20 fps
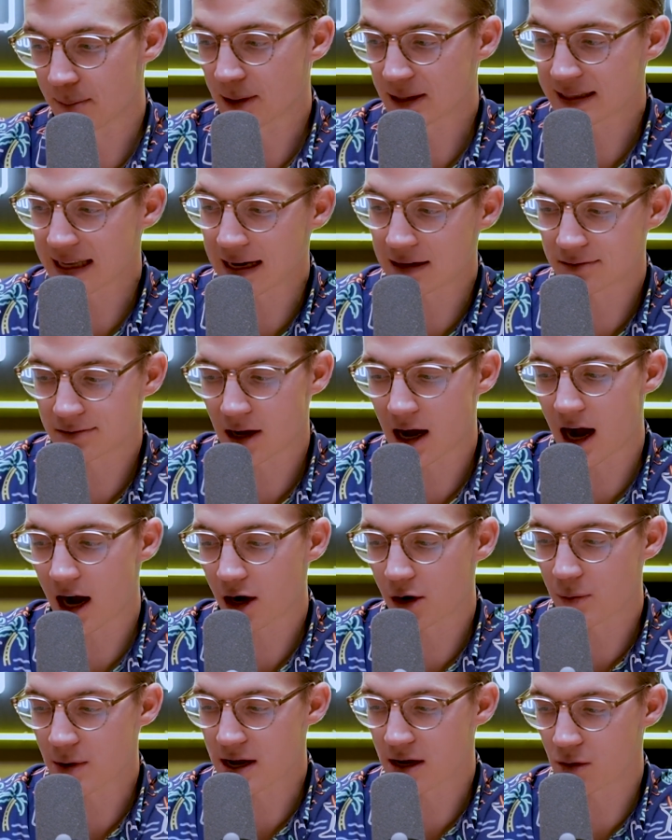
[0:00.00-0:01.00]
But that
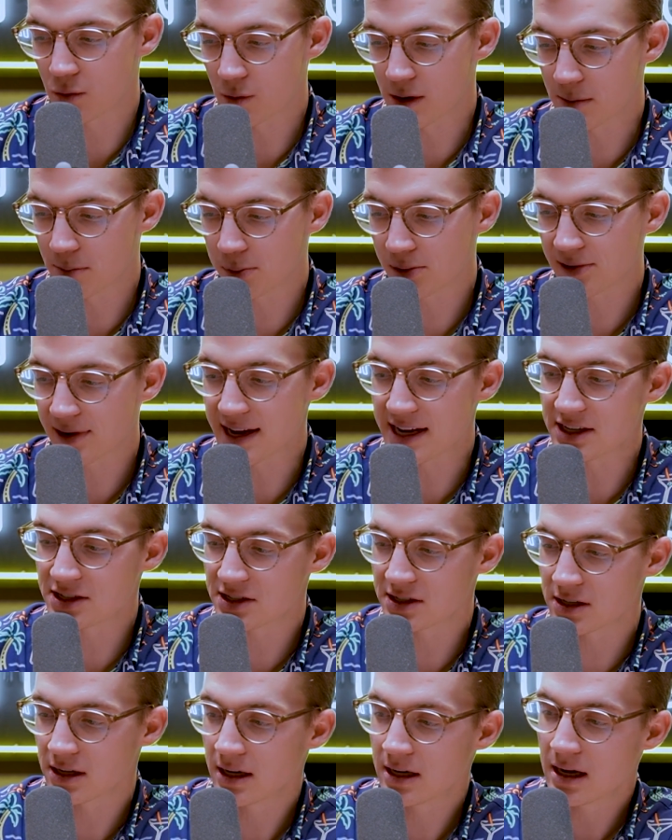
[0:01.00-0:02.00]
lock we
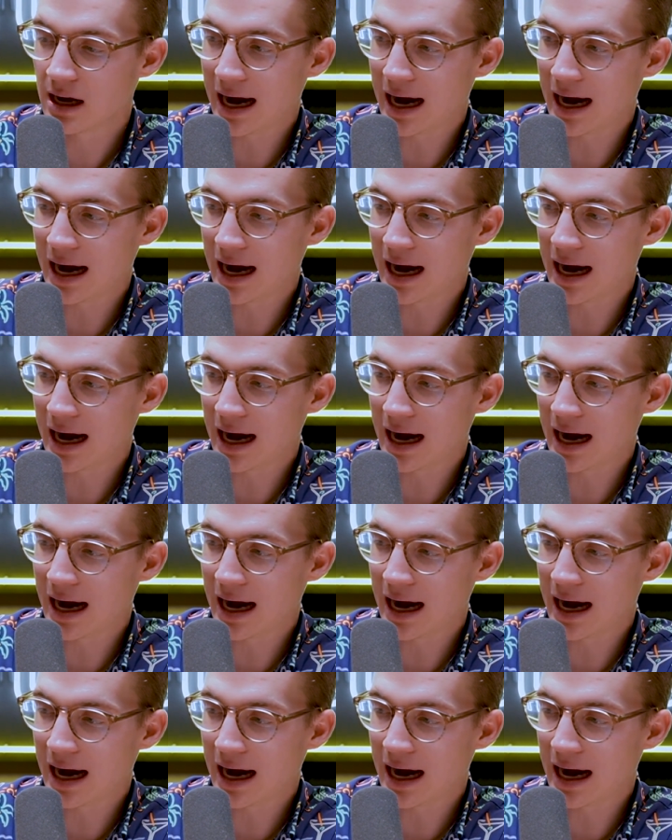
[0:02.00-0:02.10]
placed